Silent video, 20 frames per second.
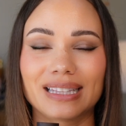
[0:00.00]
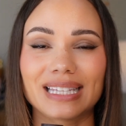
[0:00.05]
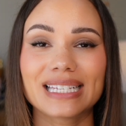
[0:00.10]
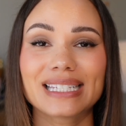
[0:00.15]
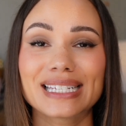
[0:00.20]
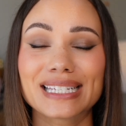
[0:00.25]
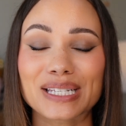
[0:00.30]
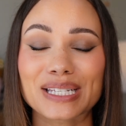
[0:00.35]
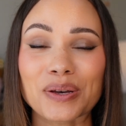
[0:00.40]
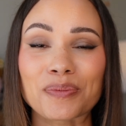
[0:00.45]

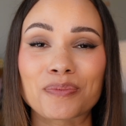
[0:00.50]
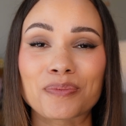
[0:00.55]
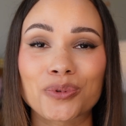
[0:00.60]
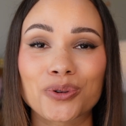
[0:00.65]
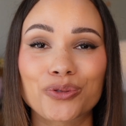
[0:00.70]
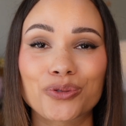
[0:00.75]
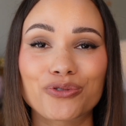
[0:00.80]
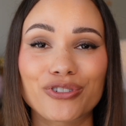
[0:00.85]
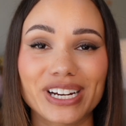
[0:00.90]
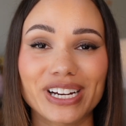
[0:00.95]
This is a
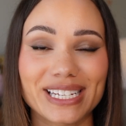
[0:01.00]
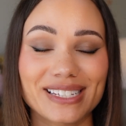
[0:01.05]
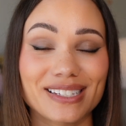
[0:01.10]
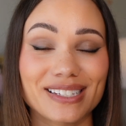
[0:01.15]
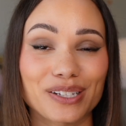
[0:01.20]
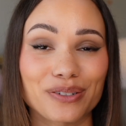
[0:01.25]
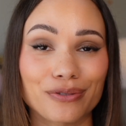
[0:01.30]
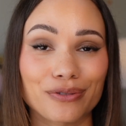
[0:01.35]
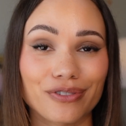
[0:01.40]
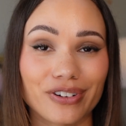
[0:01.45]
more
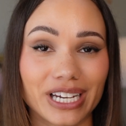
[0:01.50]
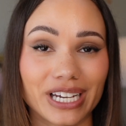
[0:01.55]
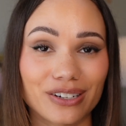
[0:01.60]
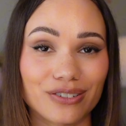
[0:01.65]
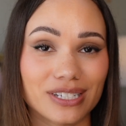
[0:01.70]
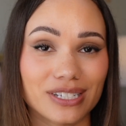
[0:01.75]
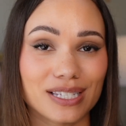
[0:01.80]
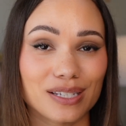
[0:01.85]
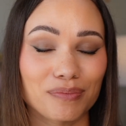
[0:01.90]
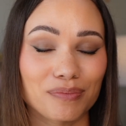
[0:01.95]
recent
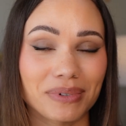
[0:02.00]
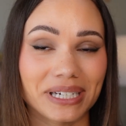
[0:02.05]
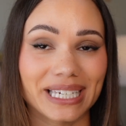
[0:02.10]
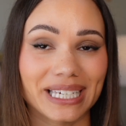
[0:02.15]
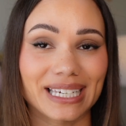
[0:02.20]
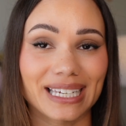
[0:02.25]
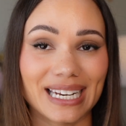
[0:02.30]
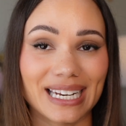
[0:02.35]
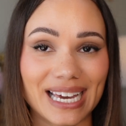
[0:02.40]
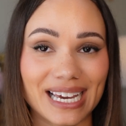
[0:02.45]
fragrance in my
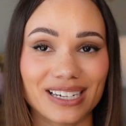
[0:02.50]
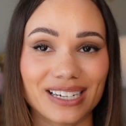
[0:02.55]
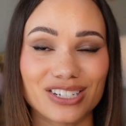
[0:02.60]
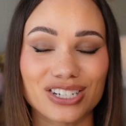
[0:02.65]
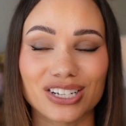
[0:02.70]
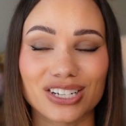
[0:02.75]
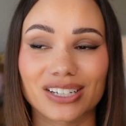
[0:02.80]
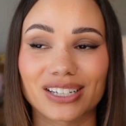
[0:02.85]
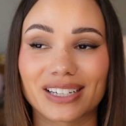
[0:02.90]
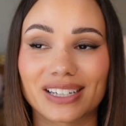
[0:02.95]

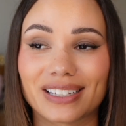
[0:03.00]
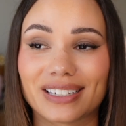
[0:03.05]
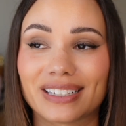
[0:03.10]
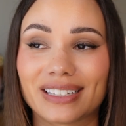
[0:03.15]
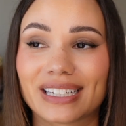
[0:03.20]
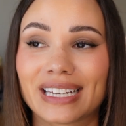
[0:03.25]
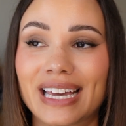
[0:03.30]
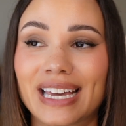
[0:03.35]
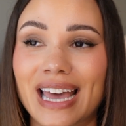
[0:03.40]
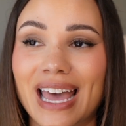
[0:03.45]

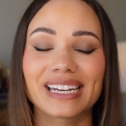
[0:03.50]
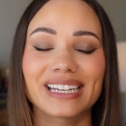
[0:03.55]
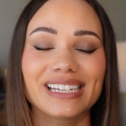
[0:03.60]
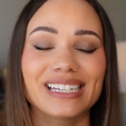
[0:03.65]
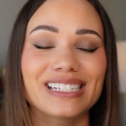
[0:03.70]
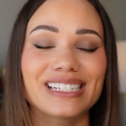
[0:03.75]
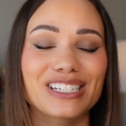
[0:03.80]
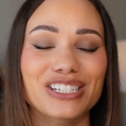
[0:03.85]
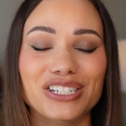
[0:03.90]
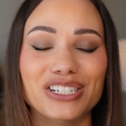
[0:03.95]
collection, and it
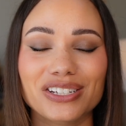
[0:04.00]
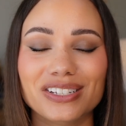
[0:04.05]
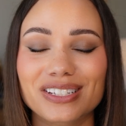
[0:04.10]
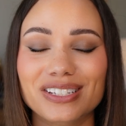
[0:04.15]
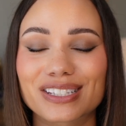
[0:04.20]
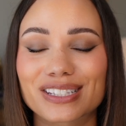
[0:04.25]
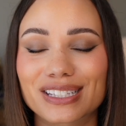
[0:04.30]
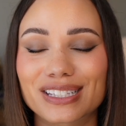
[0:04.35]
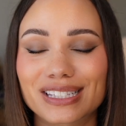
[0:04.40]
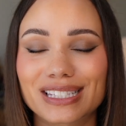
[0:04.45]
is
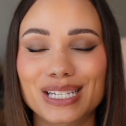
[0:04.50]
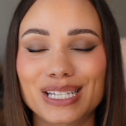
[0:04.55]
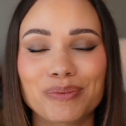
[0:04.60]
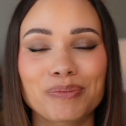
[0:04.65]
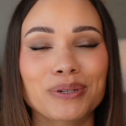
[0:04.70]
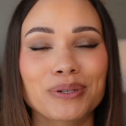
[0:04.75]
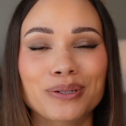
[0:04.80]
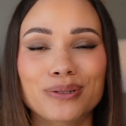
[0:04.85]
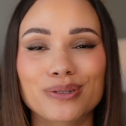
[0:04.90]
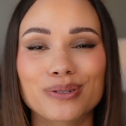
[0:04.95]
just the
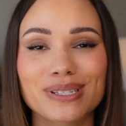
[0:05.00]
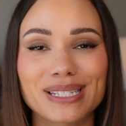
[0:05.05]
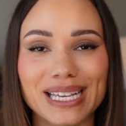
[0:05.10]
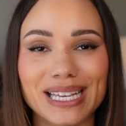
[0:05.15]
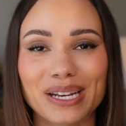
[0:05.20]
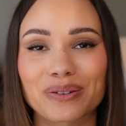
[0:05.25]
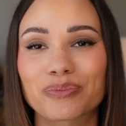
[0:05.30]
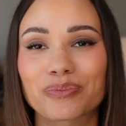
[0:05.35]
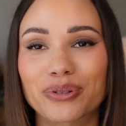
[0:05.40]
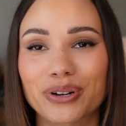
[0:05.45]
typical
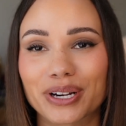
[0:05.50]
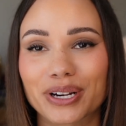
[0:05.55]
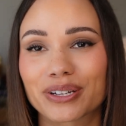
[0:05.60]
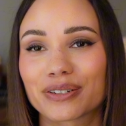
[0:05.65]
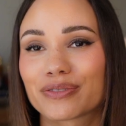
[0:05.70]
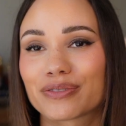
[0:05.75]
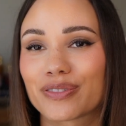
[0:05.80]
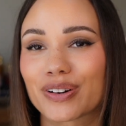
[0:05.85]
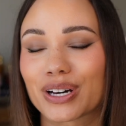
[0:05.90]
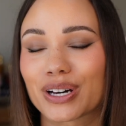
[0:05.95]
scent
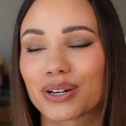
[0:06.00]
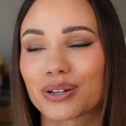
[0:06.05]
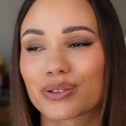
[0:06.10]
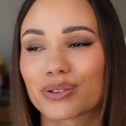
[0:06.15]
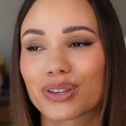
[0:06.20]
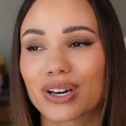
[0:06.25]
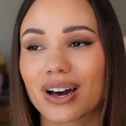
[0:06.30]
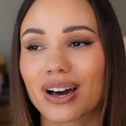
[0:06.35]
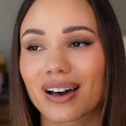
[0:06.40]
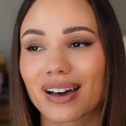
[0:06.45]

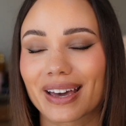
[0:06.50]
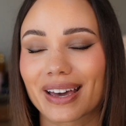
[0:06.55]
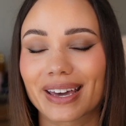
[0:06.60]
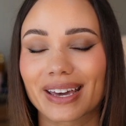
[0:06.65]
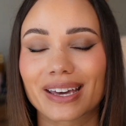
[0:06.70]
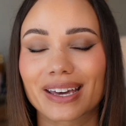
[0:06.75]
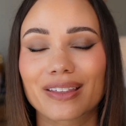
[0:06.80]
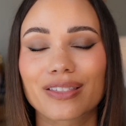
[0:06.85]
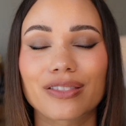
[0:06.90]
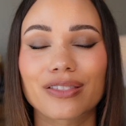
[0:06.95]
profile that
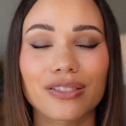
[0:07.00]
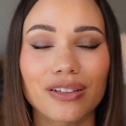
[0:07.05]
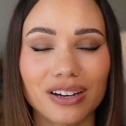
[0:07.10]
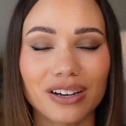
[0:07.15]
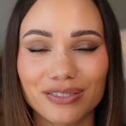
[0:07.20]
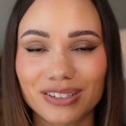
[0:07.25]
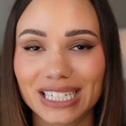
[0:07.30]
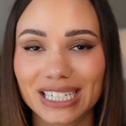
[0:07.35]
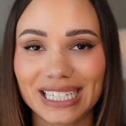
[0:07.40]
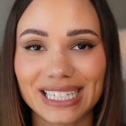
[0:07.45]
I
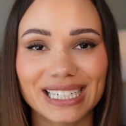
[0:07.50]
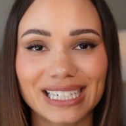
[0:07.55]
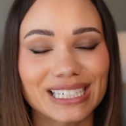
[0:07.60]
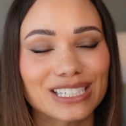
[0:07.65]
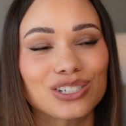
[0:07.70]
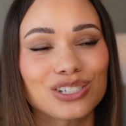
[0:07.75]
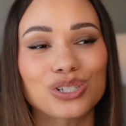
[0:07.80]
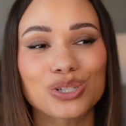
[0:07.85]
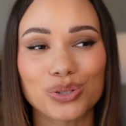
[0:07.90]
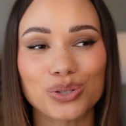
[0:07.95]
thoroughly
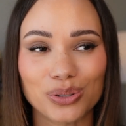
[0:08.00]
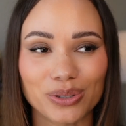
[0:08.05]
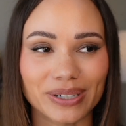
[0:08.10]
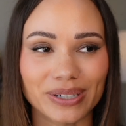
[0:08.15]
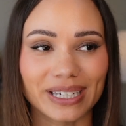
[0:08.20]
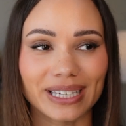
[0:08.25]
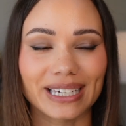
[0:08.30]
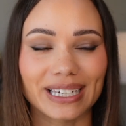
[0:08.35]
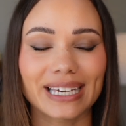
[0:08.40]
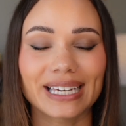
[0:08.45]

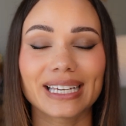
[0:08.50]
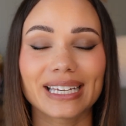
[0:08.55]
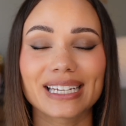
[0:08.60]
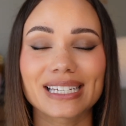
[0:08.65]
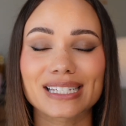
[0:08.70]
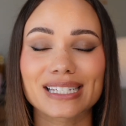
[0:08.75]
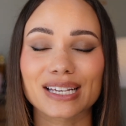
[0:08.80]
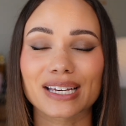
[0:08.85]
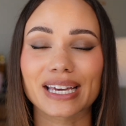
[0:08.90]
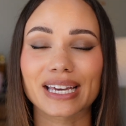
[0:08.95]
enjoy. It
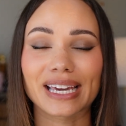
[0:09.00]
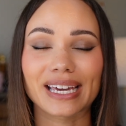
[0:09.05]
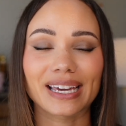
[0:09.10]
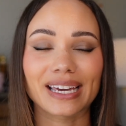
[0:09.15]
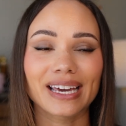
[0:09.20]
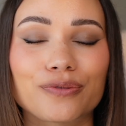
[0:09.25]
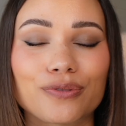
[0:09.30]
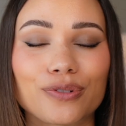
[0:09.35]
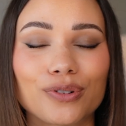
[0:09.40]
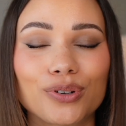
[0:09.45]
is
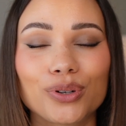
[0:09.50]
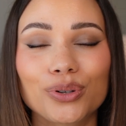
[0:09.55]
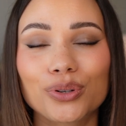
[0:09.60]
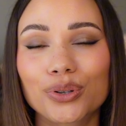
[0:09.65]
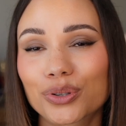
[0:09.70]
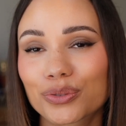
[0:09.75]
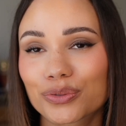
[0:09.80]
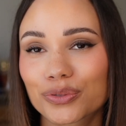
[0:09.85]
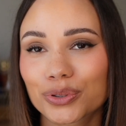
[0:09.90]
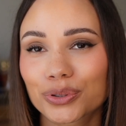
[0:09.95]
a
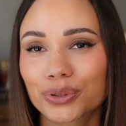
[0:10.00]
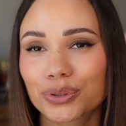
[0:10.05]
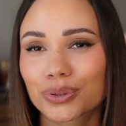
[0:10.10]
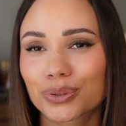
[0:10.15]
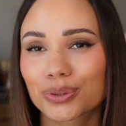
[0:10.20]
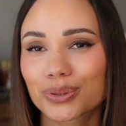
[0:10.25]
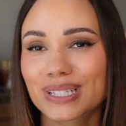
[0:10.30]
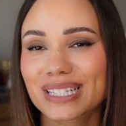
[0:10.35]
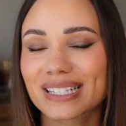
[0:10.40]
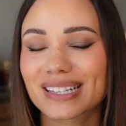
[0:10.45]

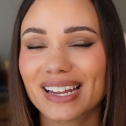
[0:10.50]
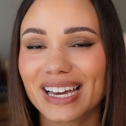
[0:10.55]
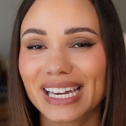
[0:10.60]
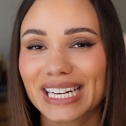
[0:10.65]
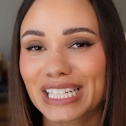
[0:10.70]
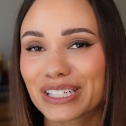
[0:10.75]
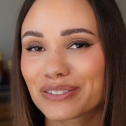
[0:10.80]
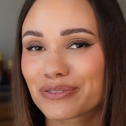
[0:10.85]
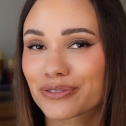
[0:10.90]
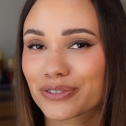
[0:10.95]
floral,
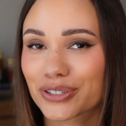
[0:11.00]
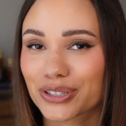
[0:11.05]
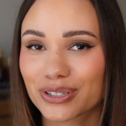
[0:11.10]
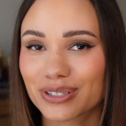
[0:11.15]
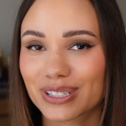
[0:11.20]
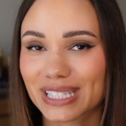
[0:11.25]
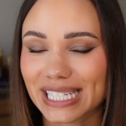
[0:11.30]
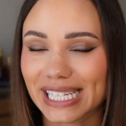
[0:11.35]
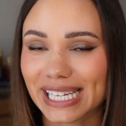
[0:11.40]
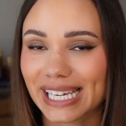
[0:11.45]
slightly
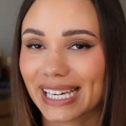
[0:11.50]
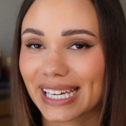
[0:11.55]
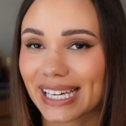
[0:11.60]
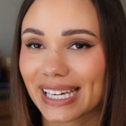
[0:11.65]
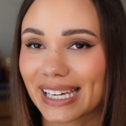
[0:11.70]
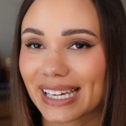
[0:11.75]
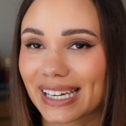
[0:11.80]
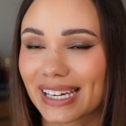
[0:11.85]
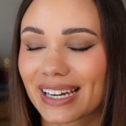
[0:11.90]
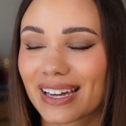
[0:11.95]

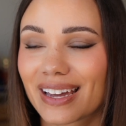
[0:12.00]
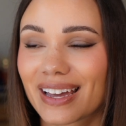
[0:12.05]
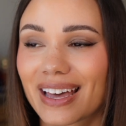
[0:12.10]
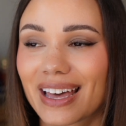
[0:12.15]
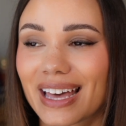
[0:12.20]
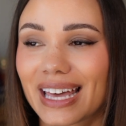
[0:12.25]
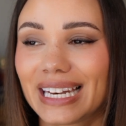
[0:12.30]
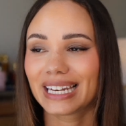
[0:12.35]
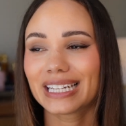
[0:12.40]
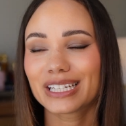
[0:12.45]
fruity,
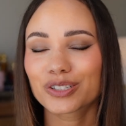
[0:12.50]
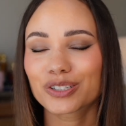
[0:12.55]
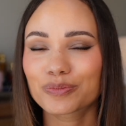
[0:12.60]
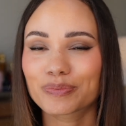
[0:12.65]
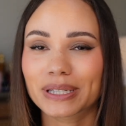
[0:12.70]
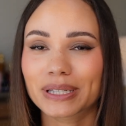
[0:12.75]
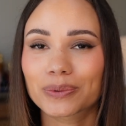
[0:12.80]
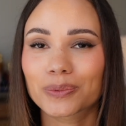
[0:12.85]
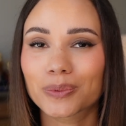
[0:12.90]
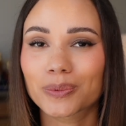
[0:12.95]
little
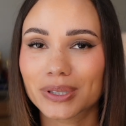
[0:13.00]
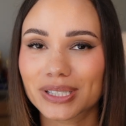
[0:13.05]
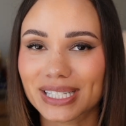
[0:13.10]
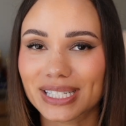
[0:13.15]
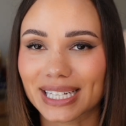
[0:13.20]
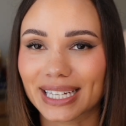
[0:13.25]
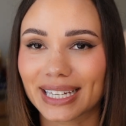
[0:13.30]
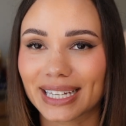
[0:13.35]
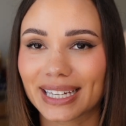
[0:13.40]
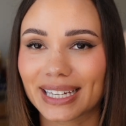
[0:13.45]
bit
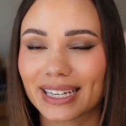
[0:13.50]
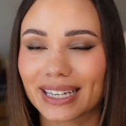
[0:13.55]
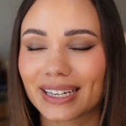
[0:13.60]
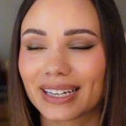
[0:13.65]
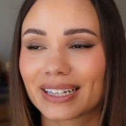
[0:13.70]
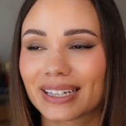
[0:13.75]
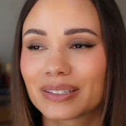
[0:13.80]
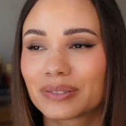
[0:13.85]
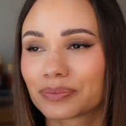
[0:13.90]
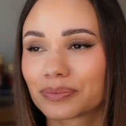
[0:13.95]
woody.